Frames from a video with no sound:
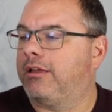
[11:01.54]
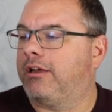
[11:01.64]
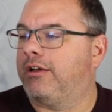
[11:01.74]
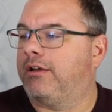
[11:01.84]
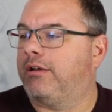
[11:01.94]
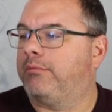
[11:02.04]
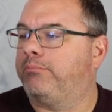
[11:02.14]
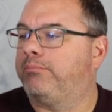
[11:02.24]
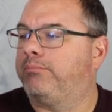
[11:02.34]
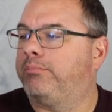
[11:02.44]

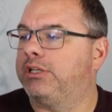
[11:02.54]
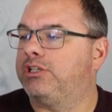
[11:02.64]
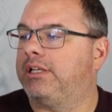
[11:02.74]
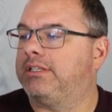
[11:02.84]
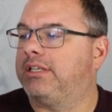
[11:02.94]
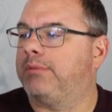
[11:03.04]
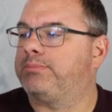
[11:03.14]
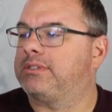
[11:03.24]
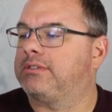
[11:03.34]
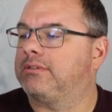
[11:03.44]
budgeting
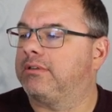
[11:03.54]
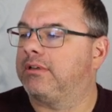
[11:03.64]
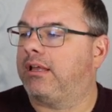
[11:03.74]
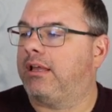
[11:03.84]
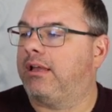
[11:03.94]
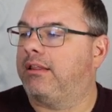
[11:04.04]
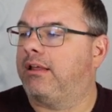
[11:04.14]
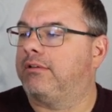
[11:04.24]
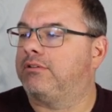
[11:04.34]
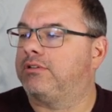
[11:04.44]
tips, and then